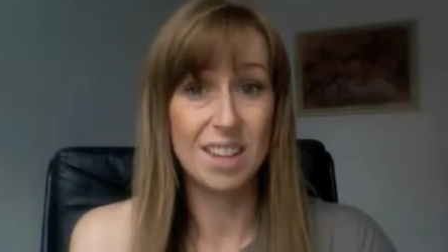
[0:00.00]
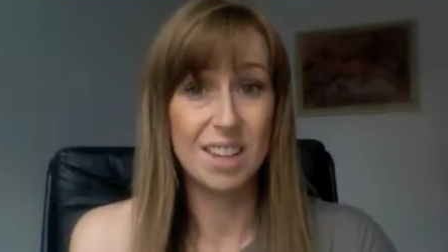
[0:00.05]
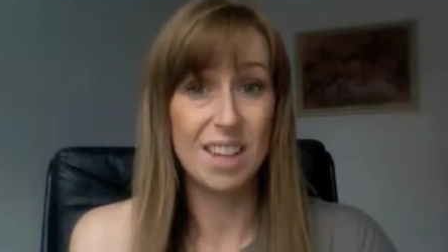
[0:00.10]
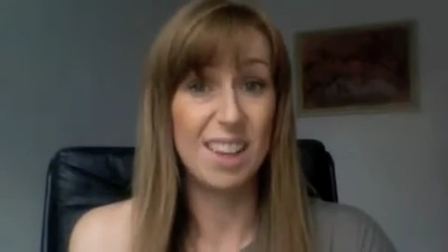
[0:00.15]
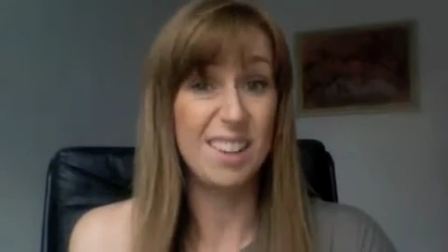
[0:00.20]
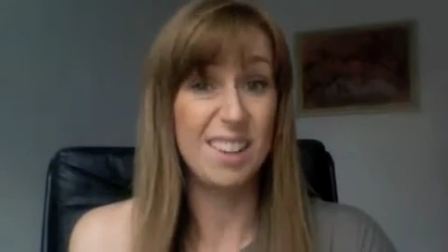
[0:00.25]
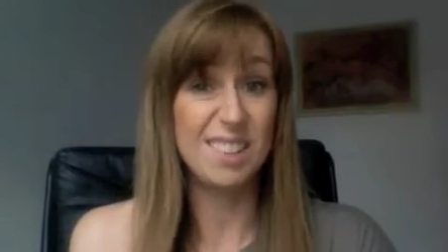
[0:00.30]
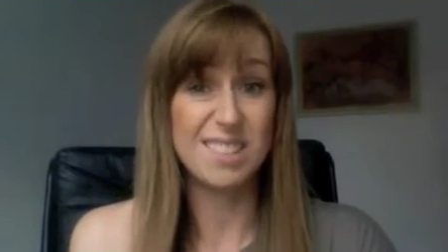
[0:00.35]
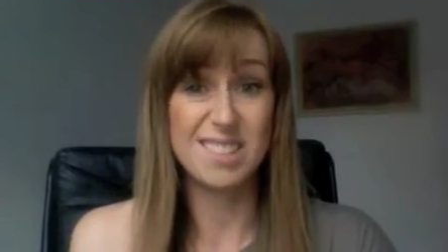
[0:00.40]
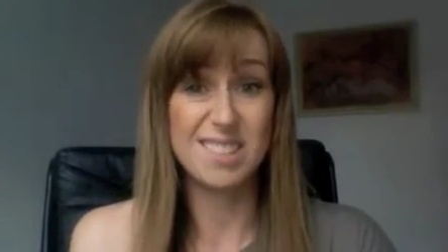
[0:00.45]

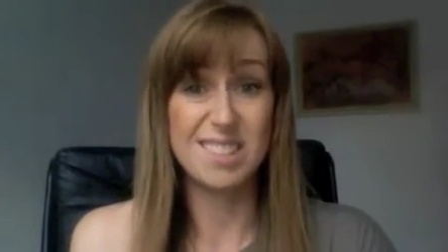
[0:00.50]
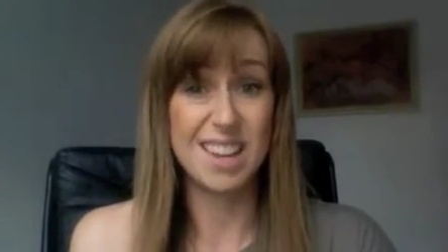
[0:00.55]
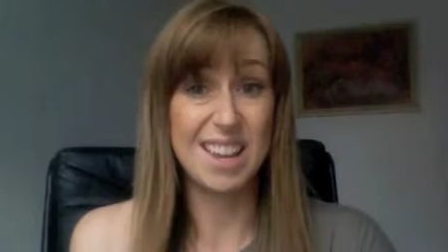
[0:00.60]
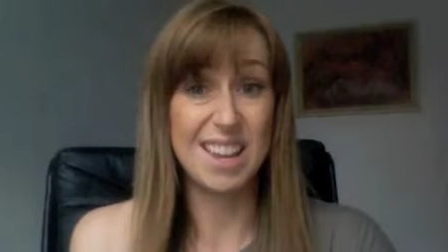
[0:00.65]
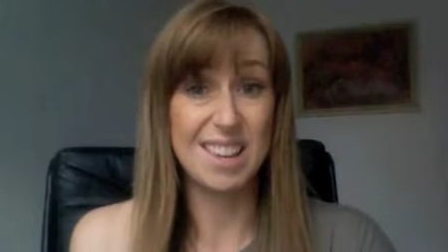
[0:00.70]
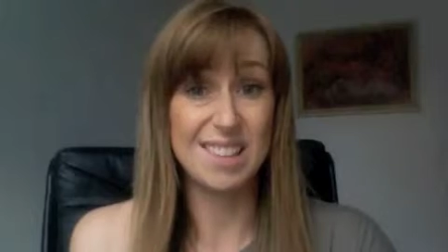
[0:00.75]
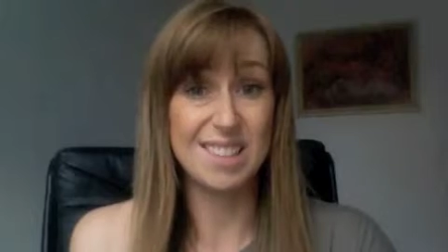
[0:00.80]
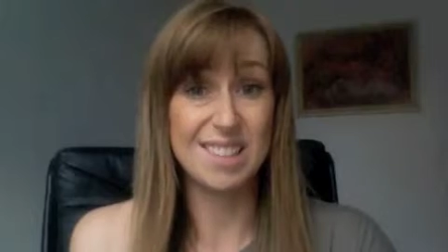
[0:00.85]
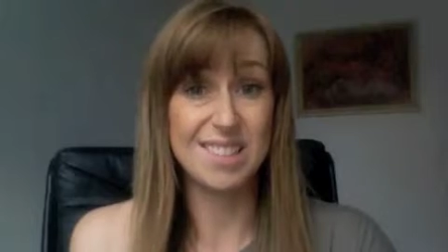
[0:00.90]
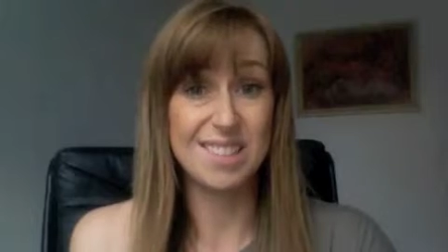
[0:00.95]
It just
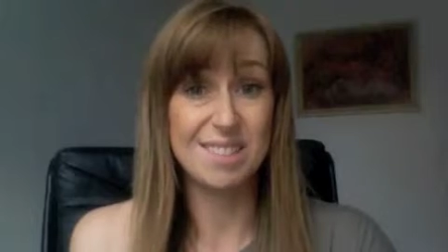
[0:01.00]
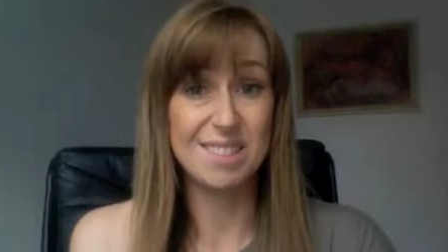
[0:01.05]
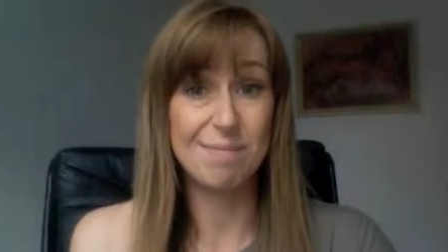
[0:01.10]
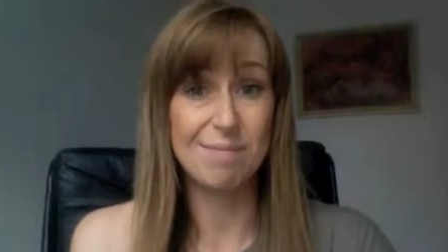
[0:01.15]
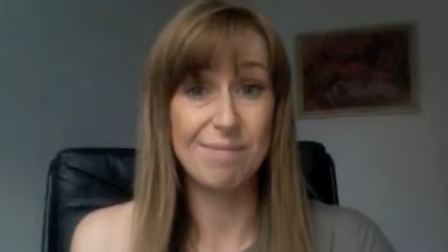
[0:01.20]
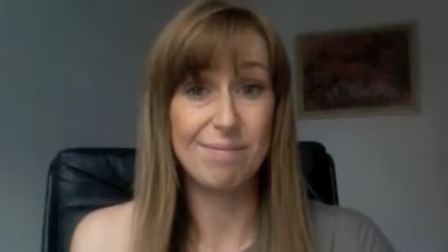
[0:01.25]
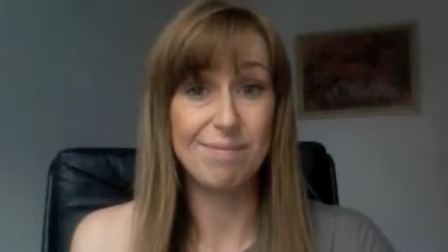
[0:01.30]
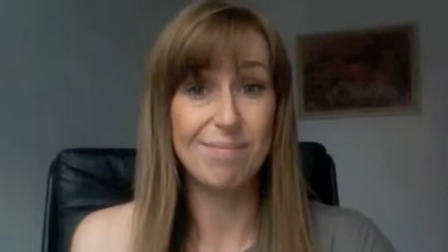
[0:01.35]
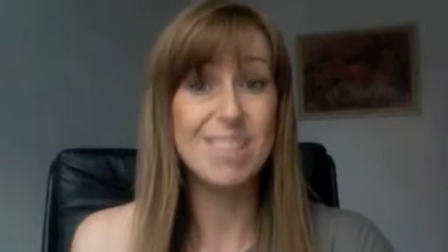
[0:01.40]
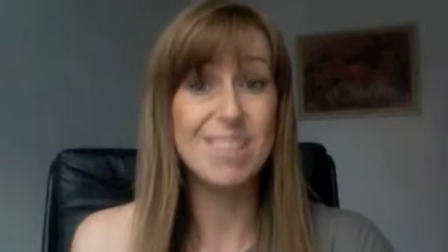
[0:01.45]
is.
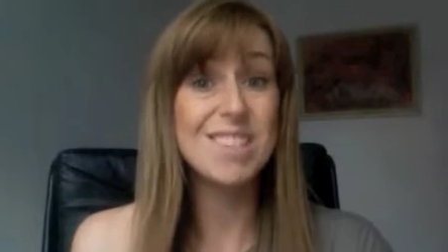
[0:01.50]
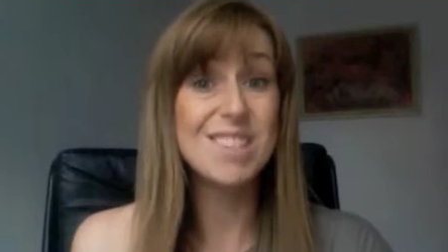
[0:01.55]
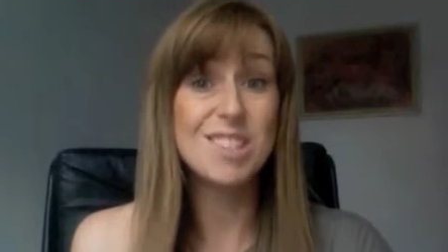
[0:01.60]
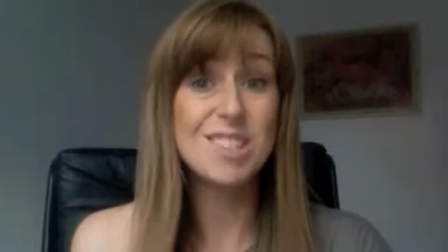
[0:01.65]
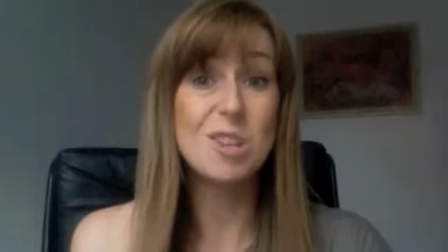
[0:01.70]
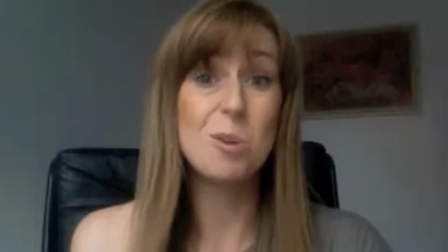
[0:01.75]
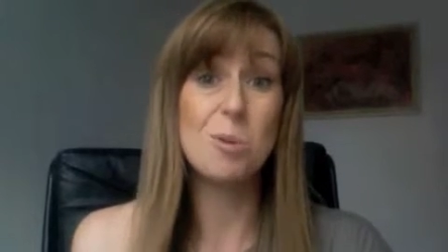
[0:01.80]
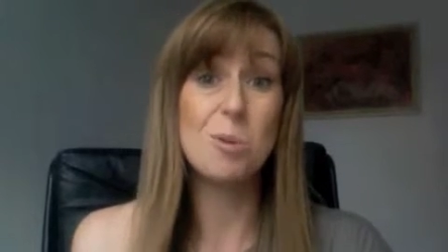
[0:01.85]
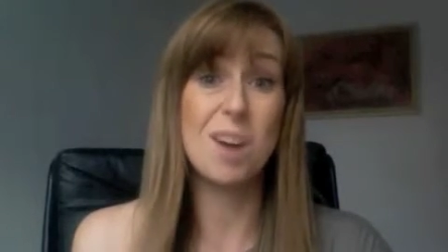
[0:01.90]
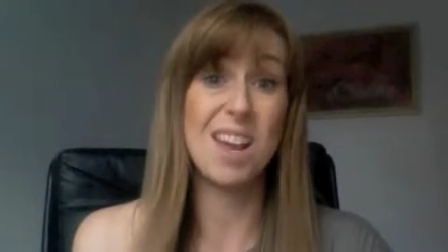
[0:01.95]
This is
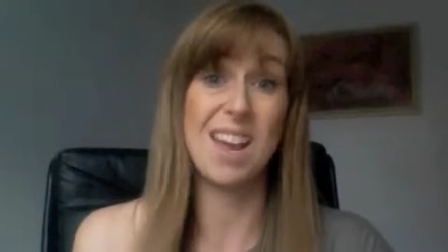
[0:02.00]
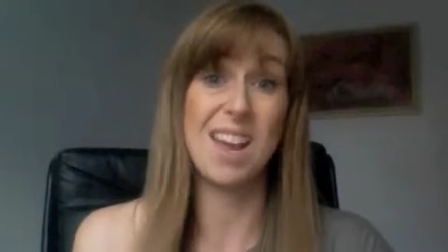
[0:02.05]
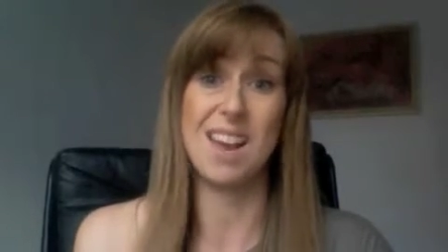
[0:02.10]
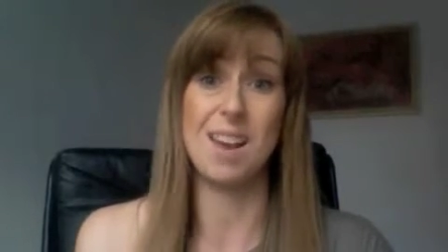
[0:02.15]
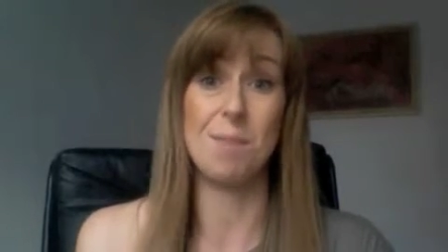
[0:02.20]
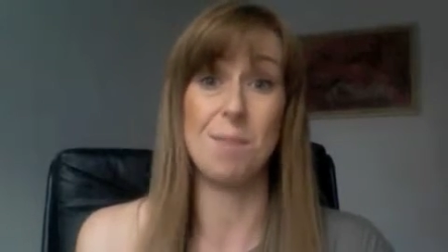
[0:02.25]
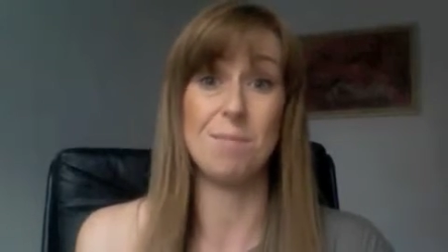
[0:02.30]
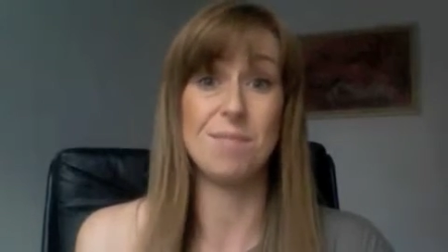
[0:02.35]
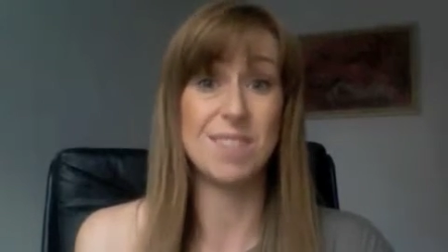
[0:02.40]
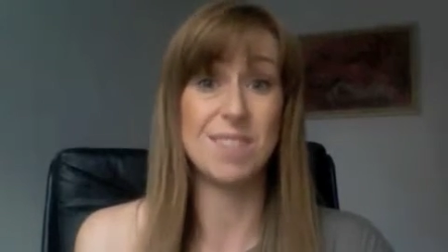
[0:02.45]
who I
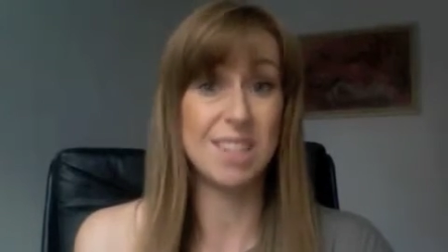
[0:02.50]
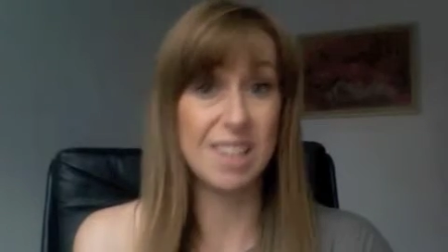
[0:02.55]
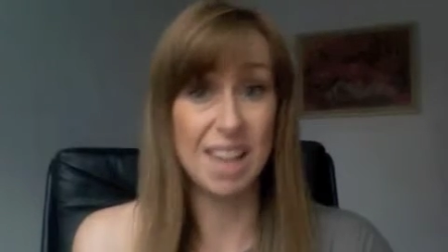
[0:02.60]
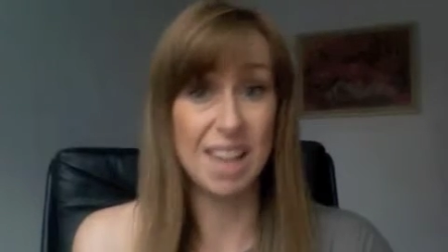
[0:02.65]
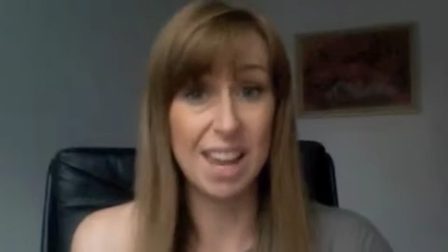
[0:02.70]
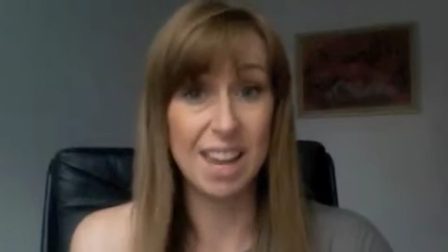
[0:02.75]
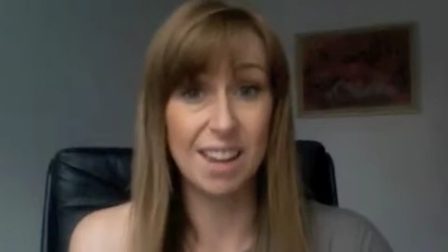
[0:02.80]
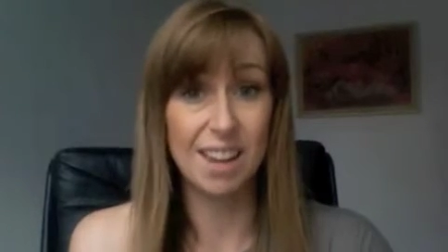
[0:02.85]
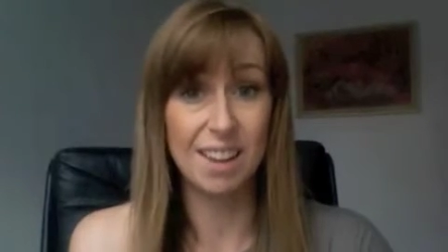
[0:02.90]
am today.